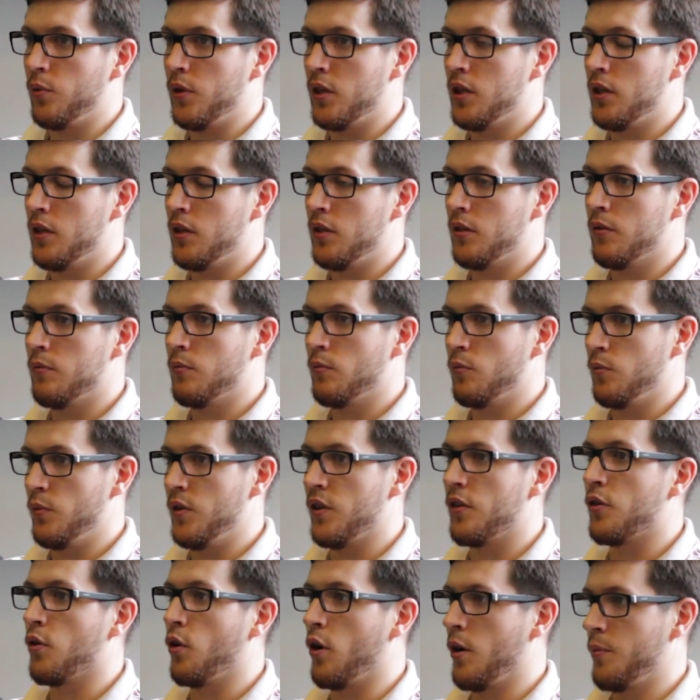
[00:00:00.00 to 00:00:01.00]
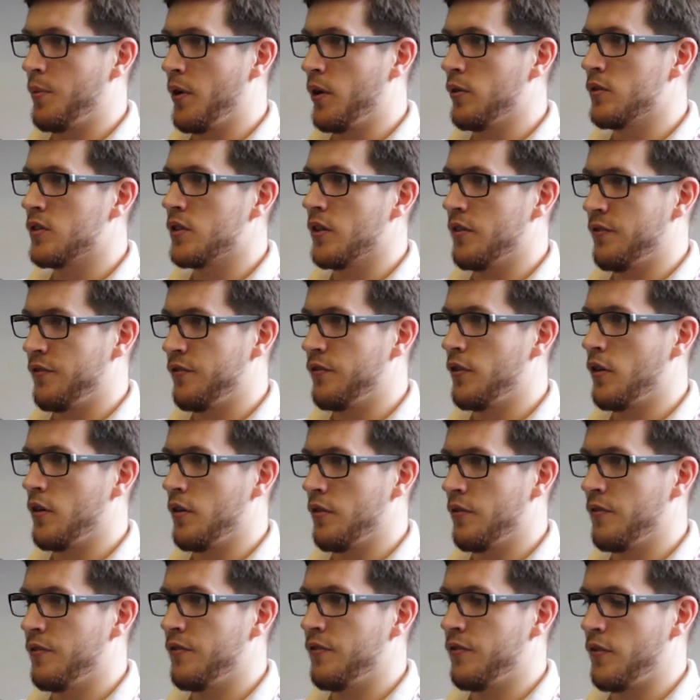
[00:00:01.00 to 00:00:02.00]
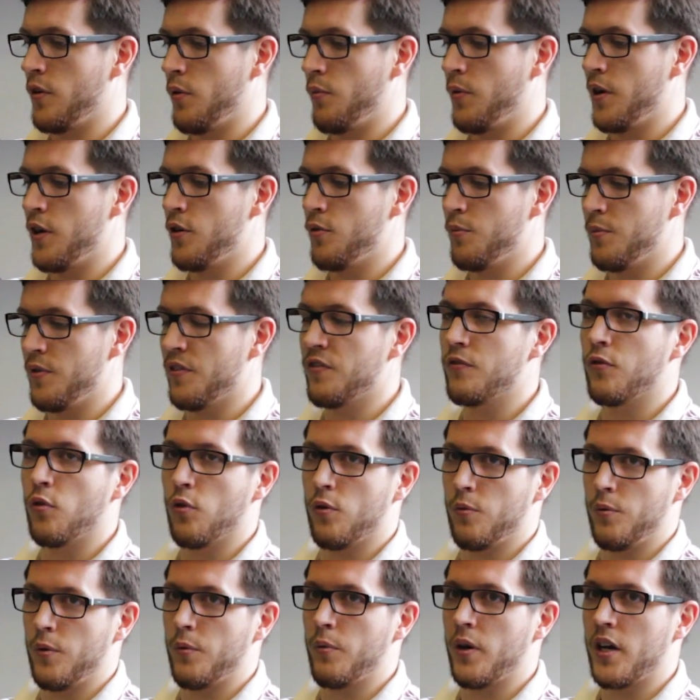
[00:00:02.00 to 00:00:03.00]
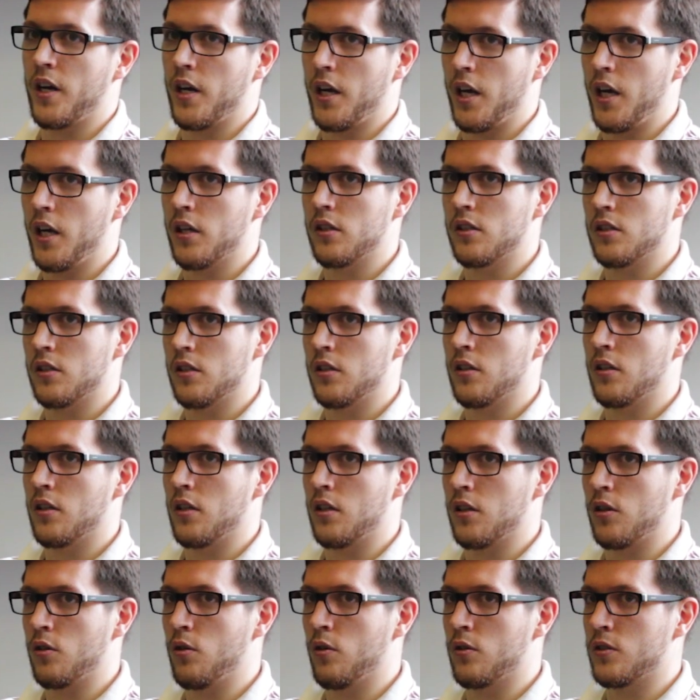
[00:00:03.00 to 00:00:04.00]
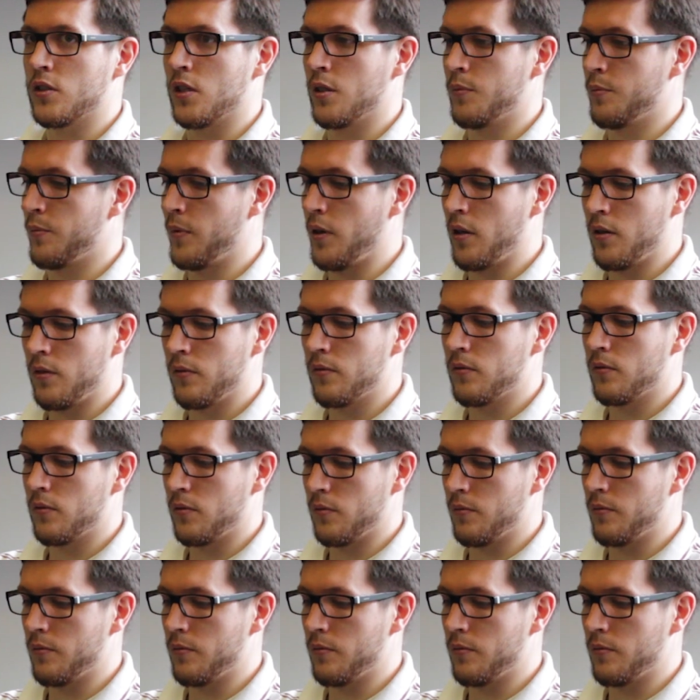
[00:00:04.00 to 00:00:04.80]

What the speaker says: We thought about it for a while before we went ahead and got it, but